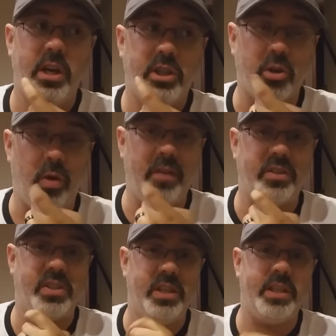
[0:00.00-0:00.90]
So while the
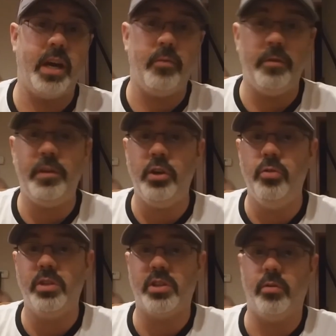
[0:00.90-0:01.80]
Sentai Review
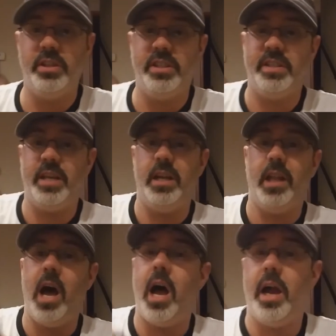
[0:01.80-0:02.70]
is going to stay
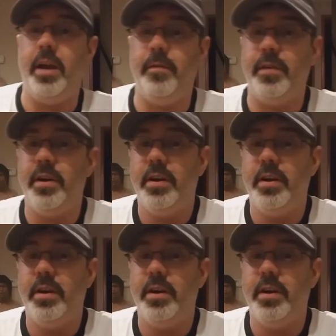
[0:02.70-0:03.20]
live